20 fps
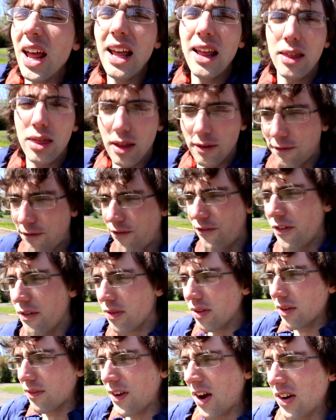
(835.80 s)
is the
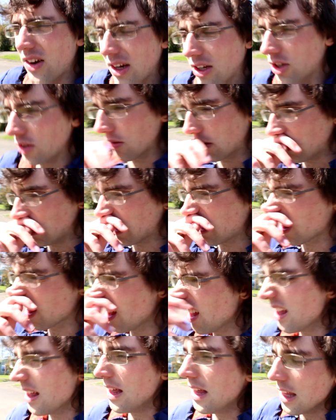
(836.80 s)
foundation of clicks?
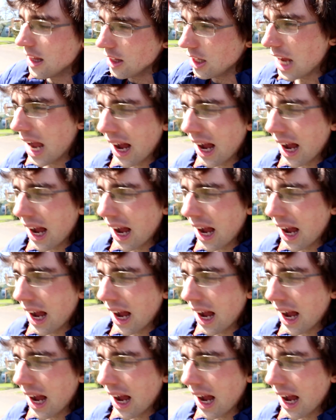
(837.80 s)
You